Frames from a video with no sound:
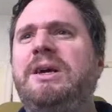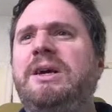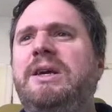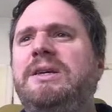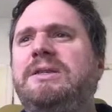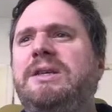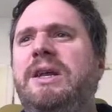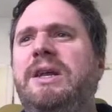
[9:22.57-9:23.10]

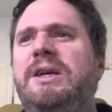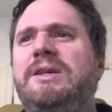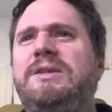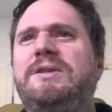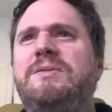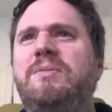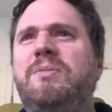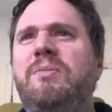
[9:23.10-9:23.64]
is that
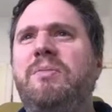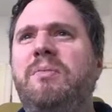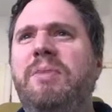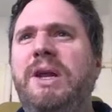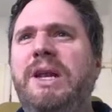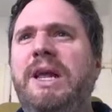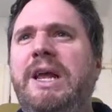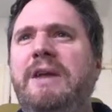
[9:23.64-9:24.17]
it's
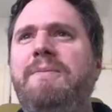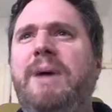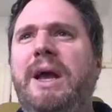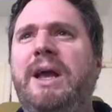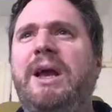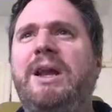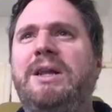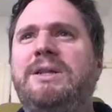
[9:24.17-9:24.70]
been in
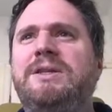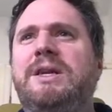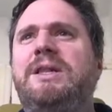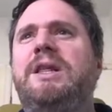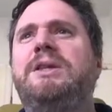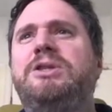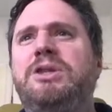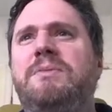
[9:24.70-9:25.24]
pangolins and
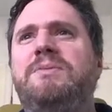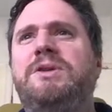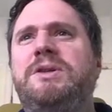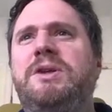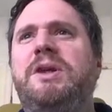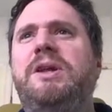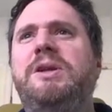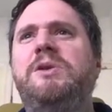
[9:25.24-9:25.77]
then jumped
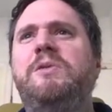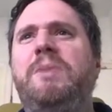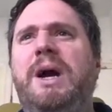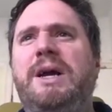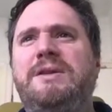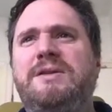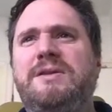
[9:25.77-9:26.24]
into bats,